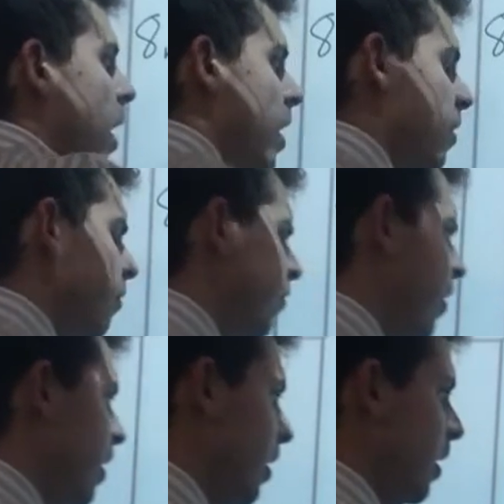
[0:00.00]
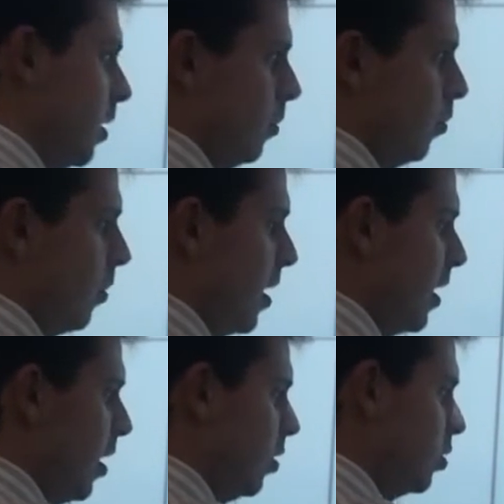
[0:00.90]
And then finally, right
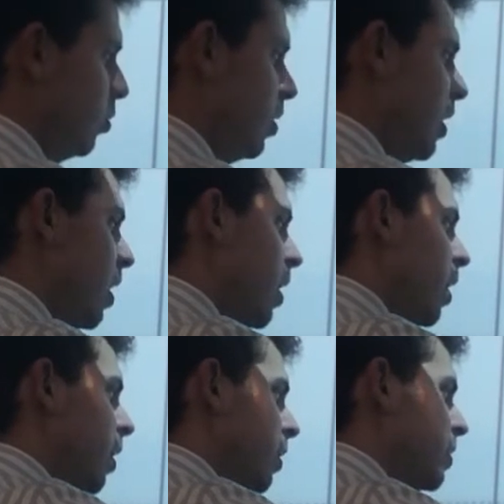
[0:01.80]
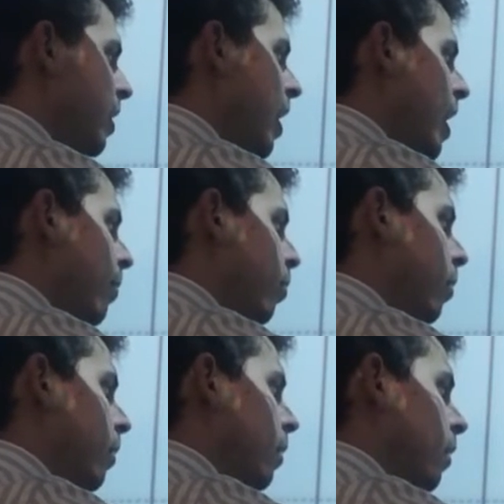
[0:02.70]
here, I'll do the top
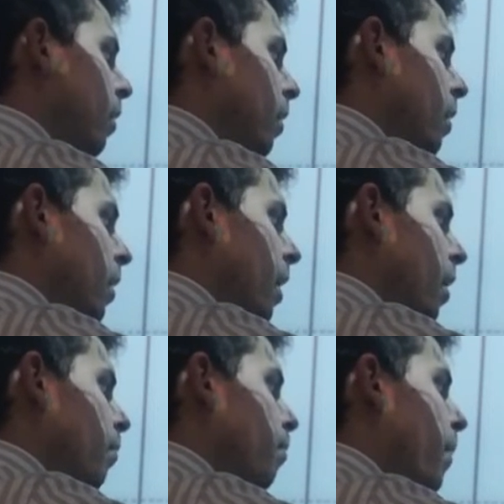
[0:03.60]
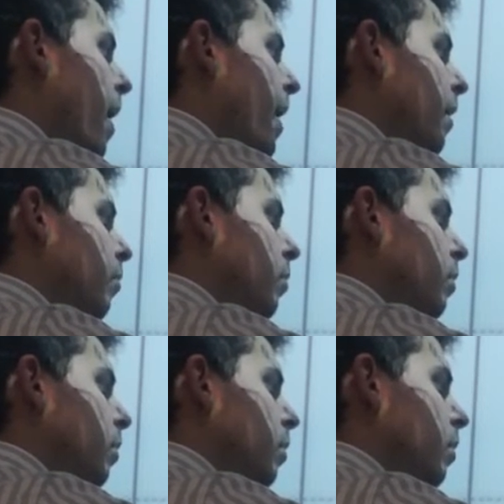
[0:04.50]
and bottom,
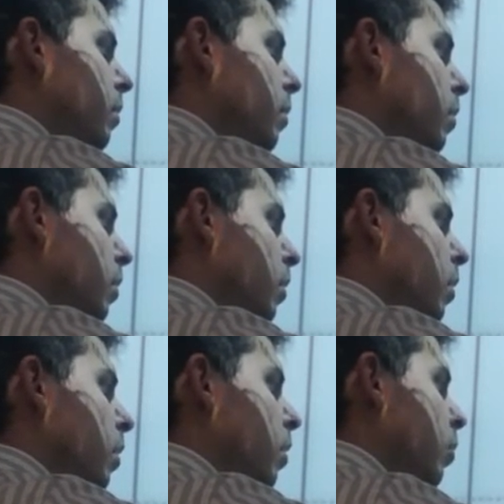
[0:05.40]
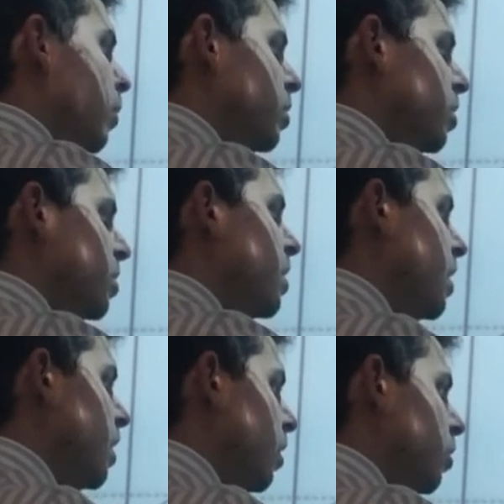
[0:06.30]
which is
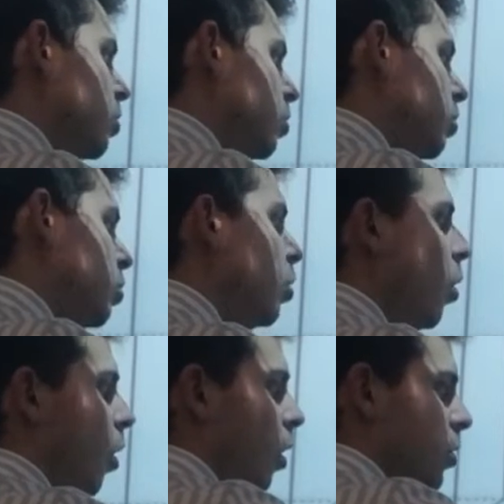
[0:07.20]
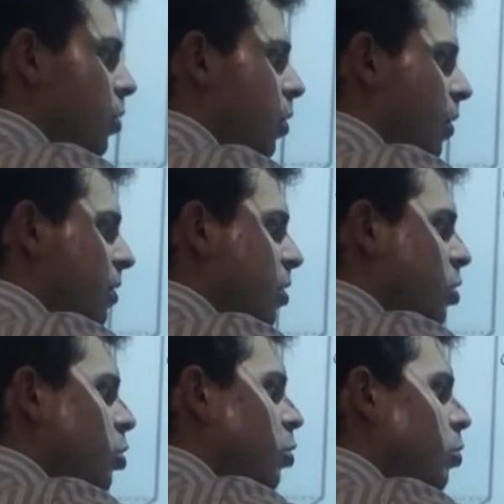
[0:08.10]
the also known as the
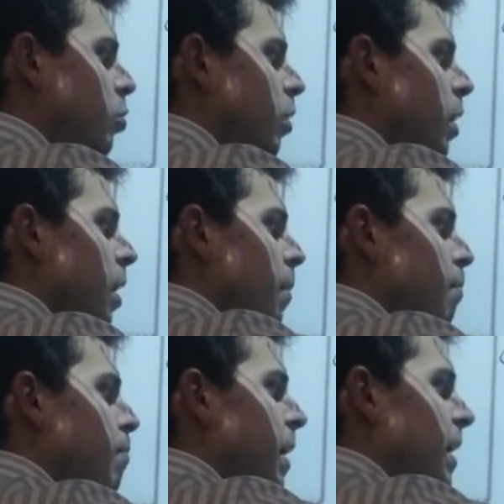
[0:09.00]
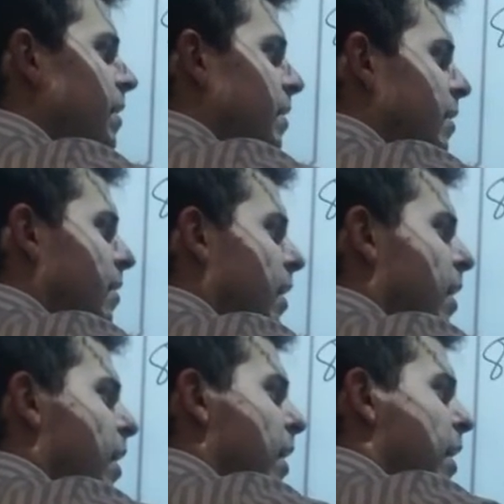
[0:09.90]
two bases.
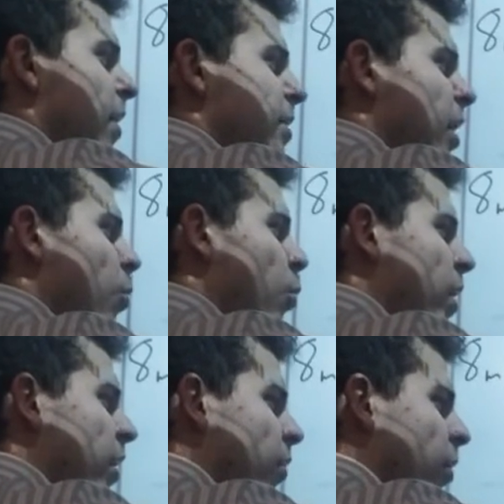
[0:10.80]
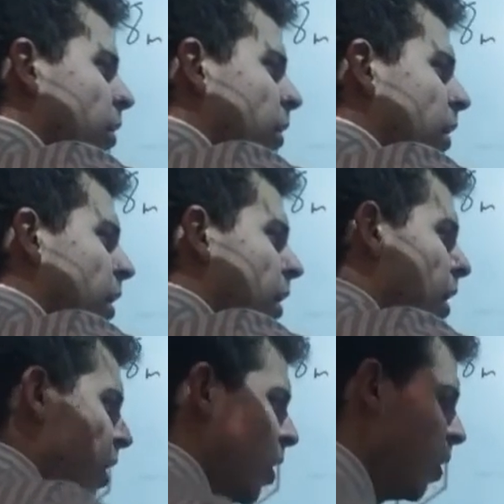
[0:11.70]
Now, that's kind of weird.
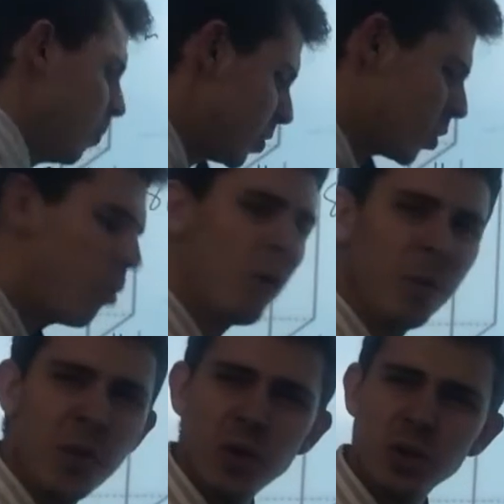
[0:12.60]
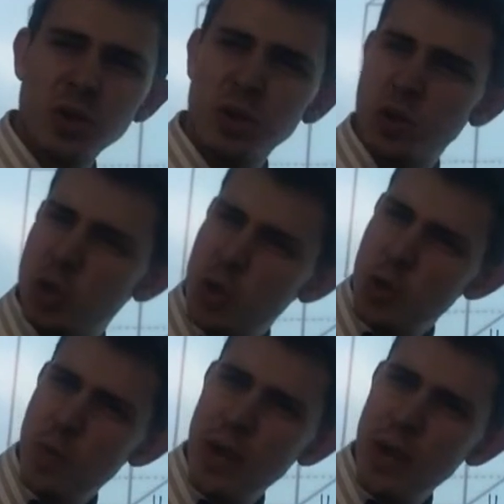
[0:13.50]
Mr. Corbett, there's two